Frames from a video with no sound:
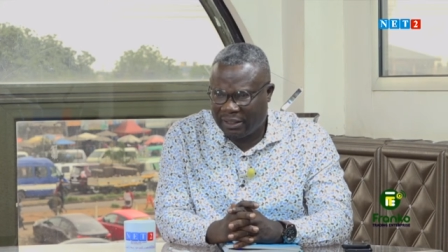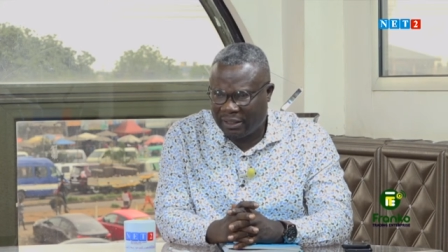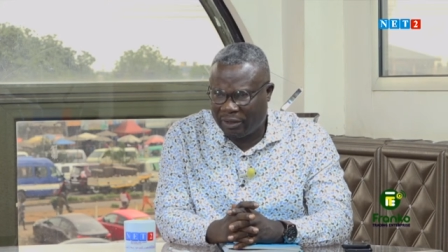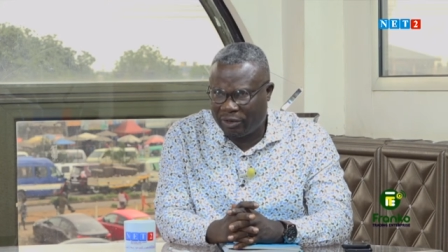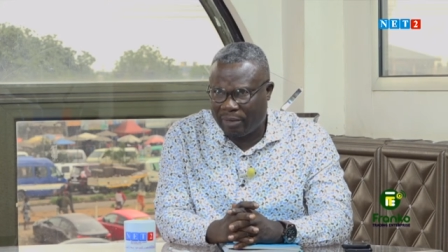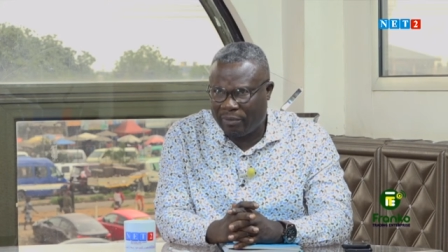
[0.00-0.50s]

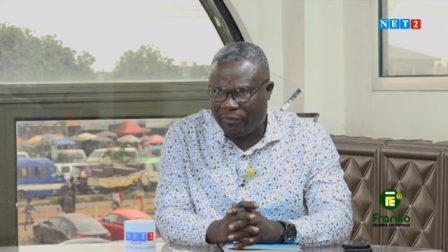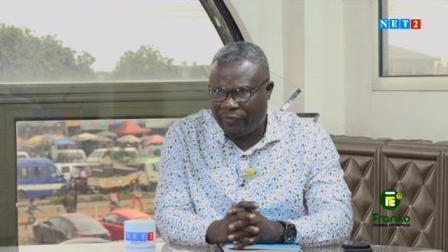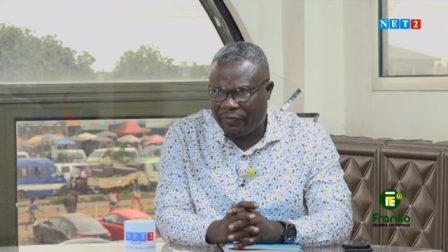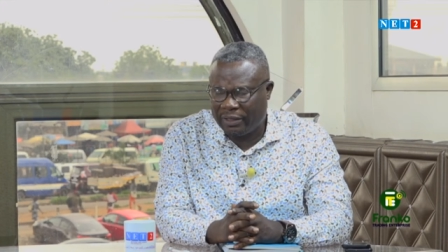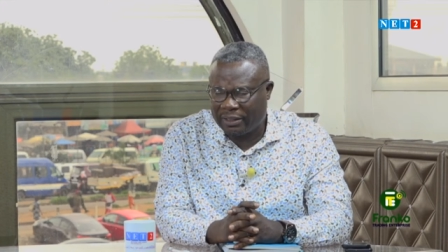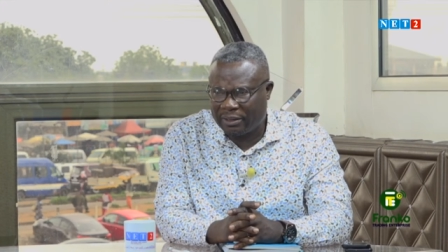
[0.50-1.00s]
Now, Honorable
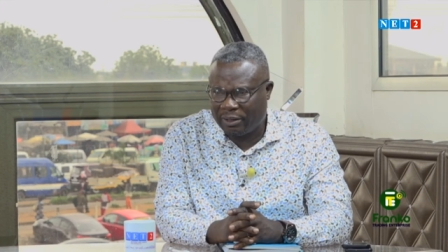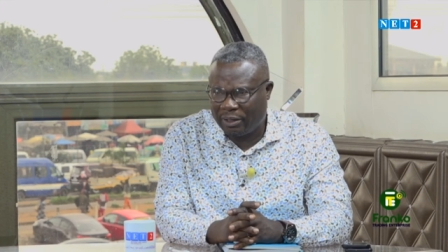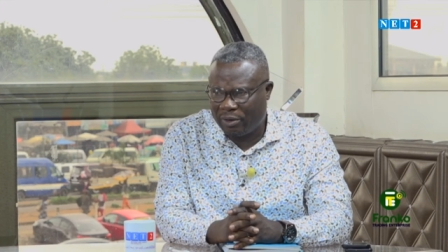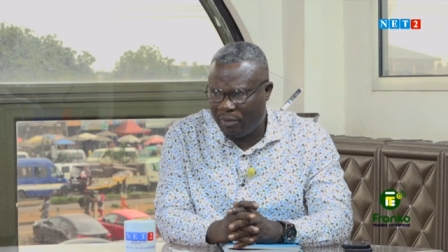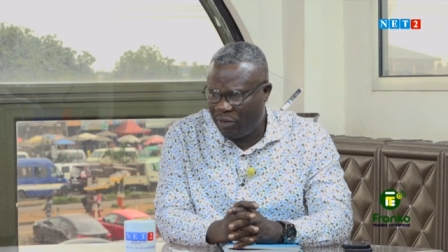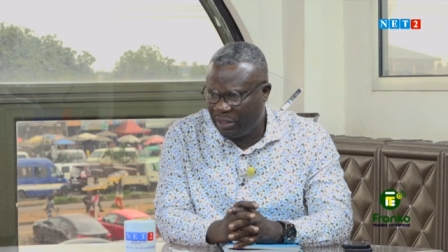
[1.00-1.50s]
is
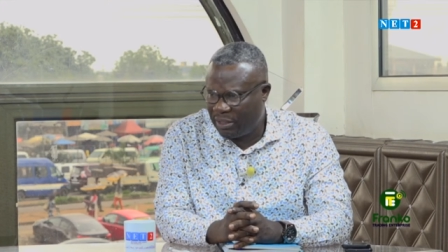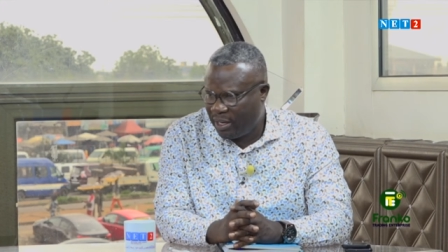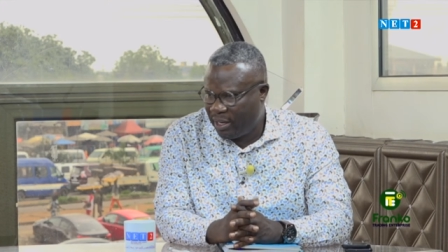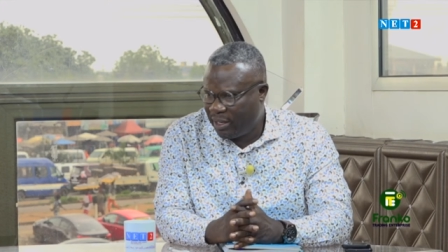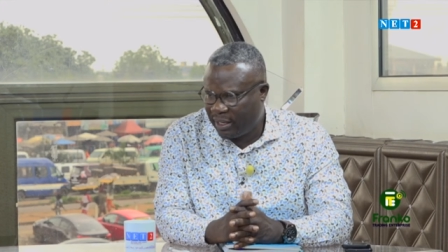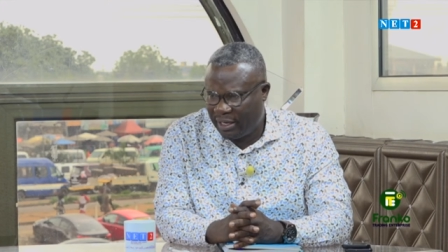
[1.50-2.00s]
Honorable
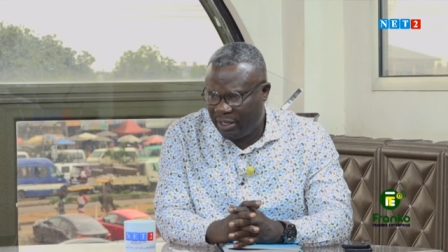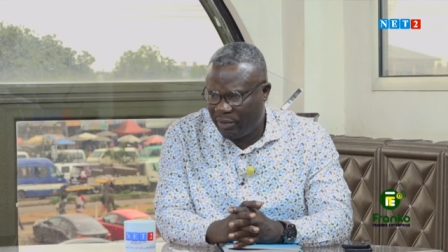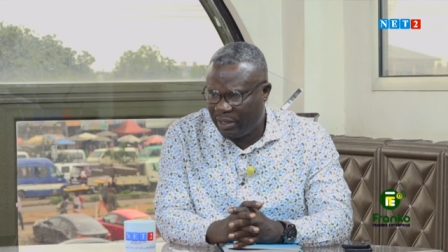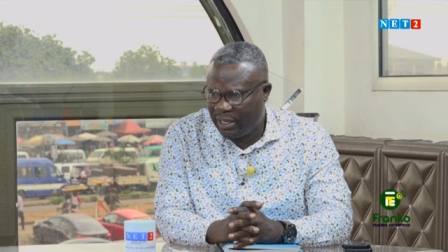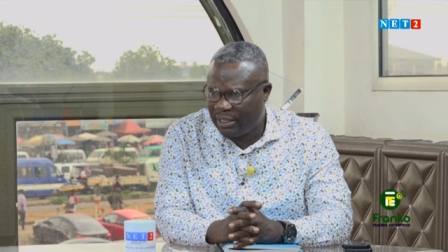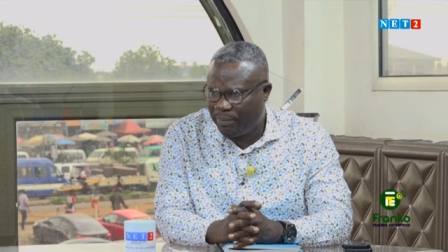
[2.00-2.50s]
uh,
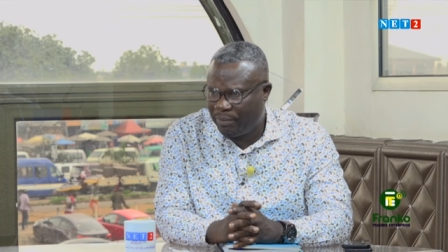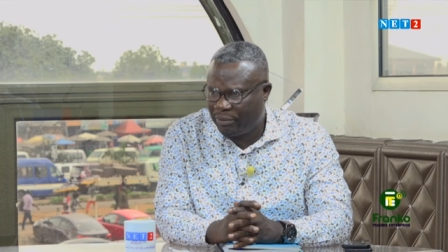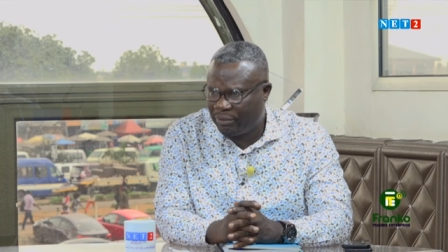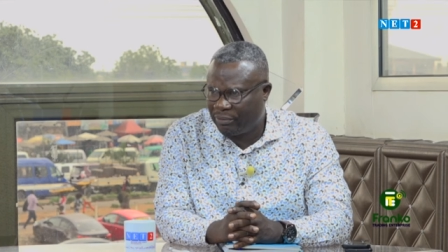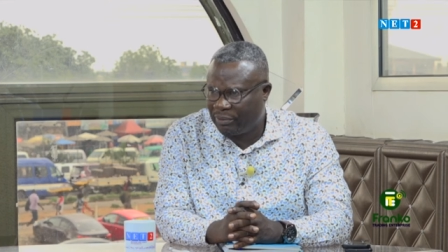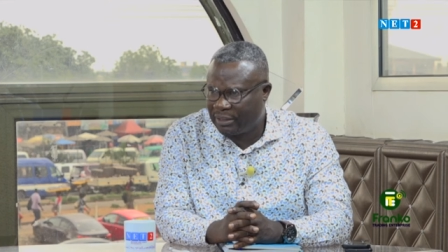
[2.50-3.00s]
Canadian
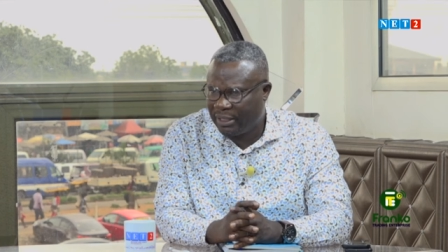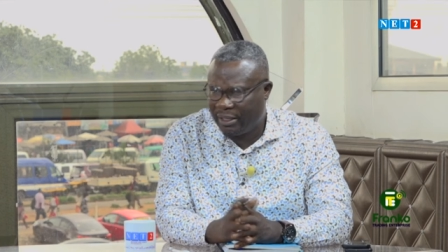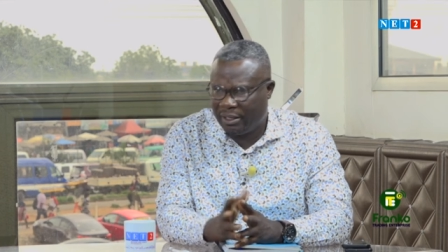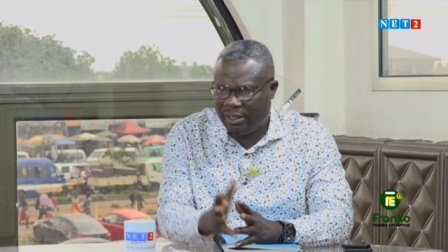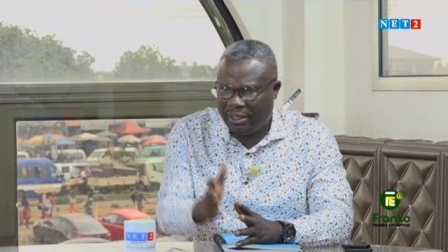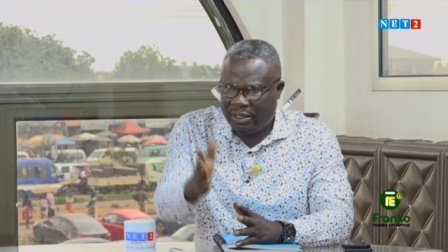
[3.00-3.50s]
Japan,
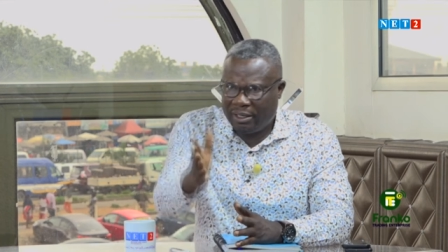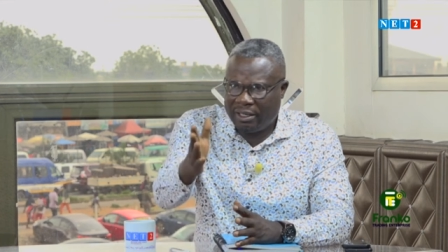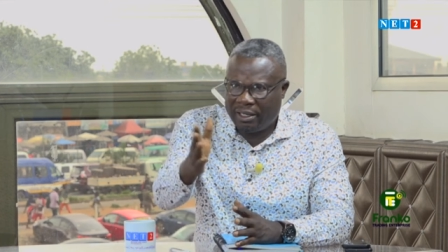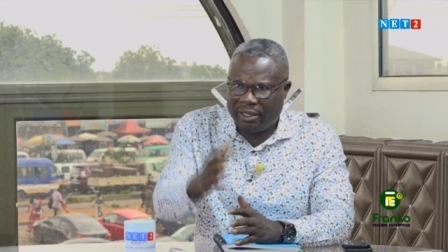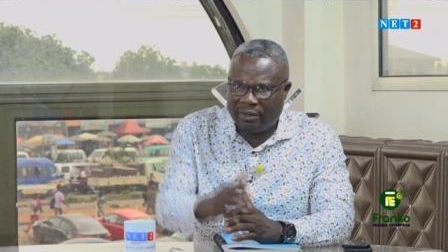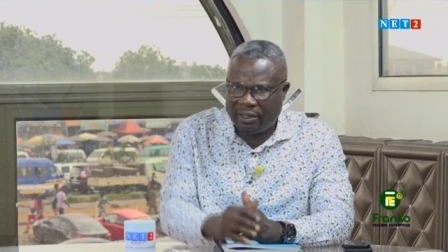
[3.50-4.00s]
said
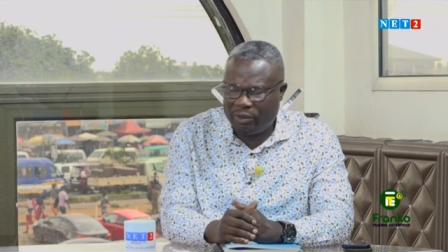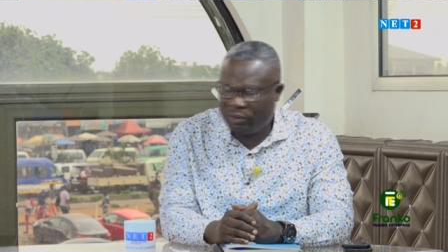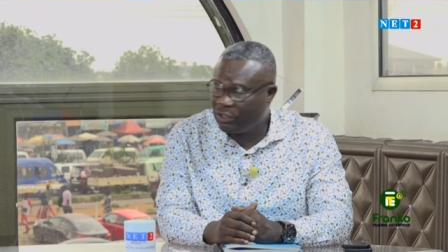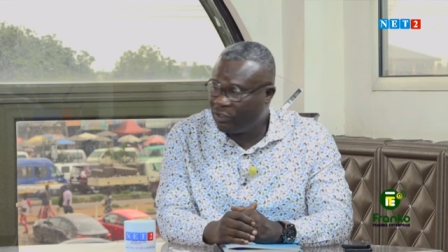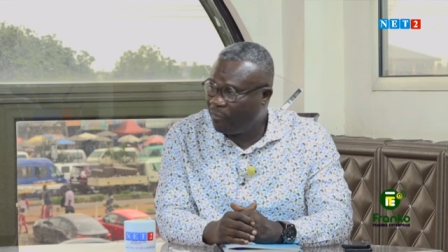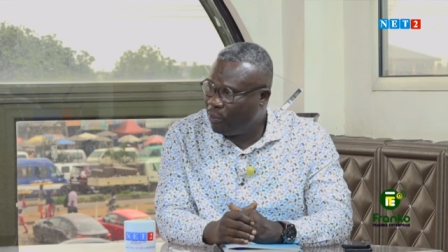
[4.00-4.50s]
uh,
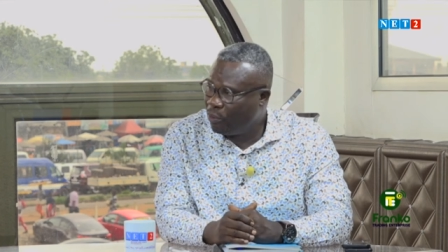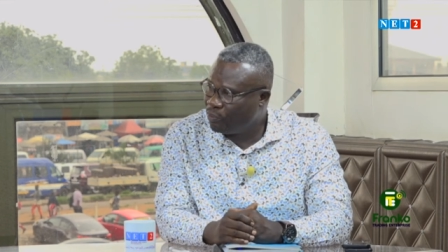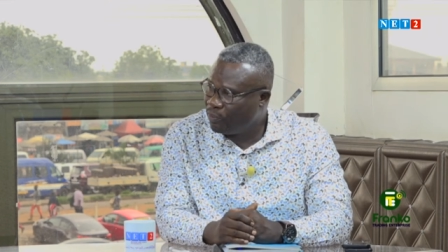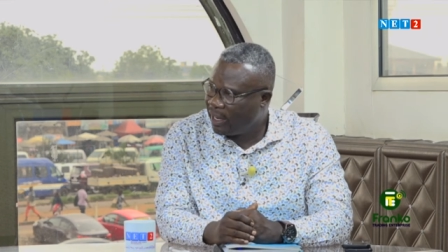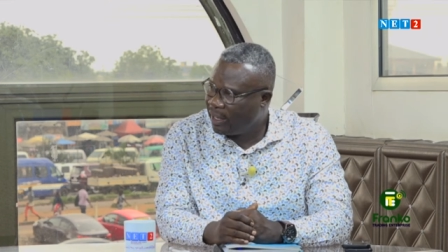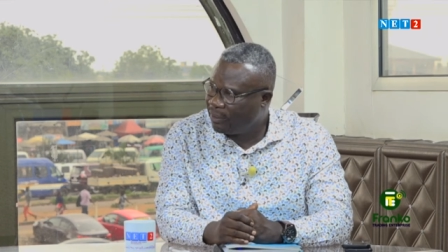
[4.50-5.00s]
notice of poll
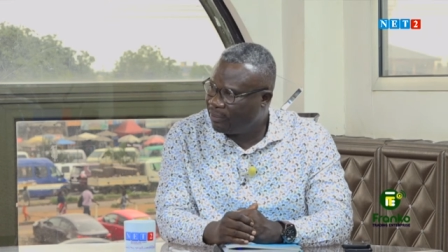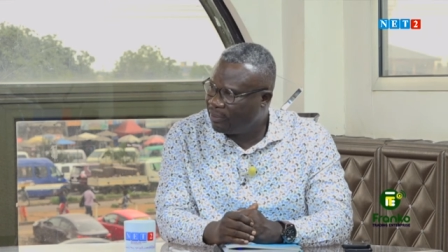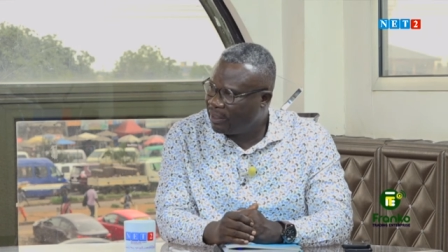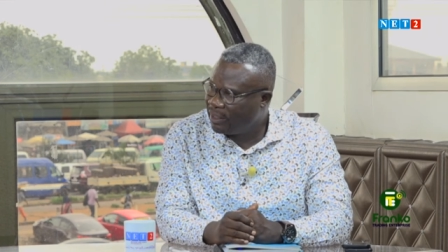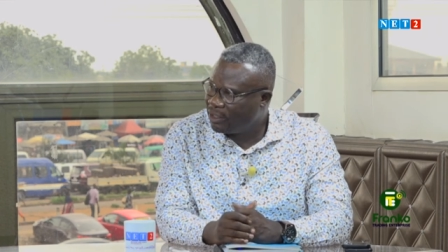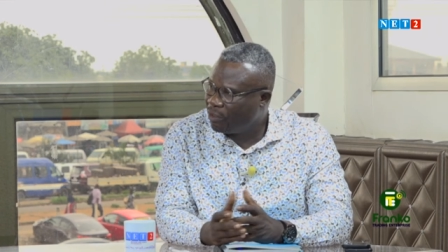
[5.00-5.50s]
by
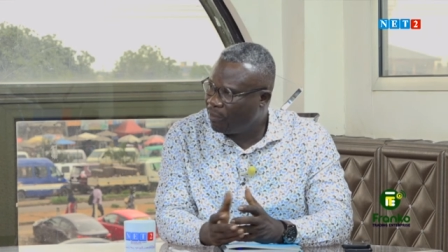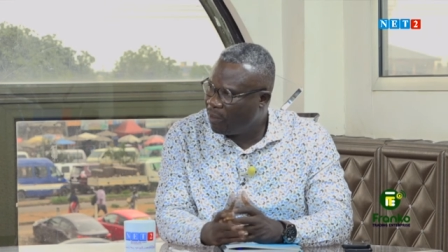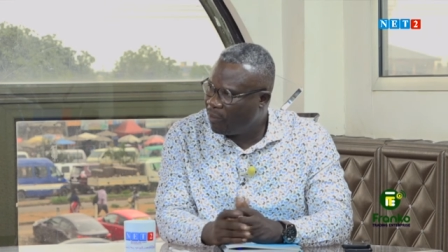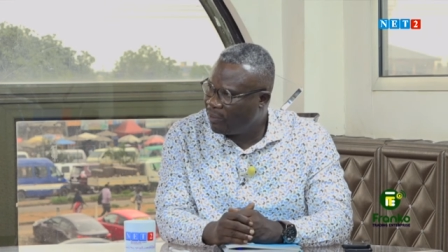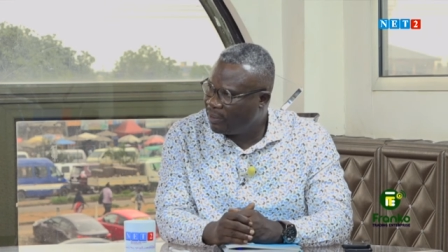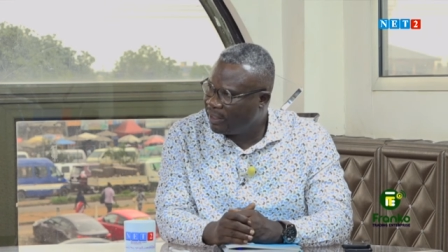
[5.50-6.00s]
no, he's number
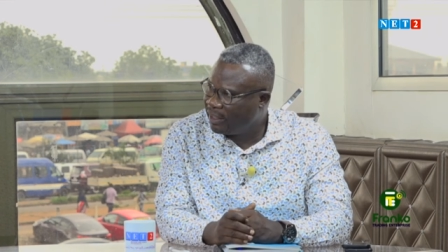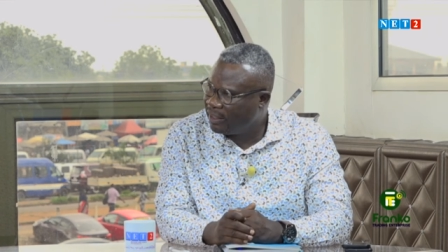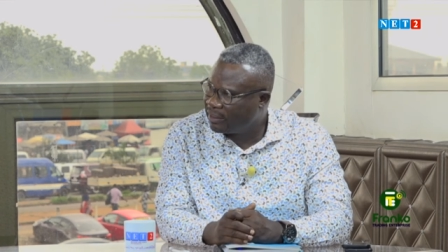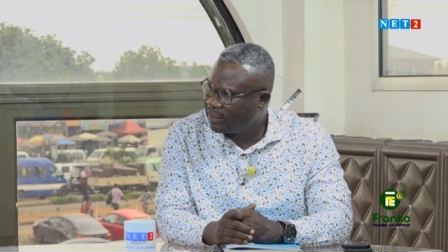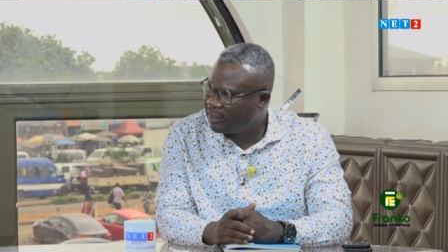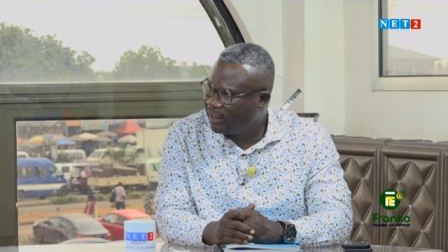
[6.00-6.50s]
one on the
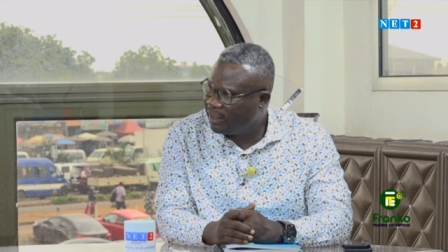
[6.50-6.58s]
list.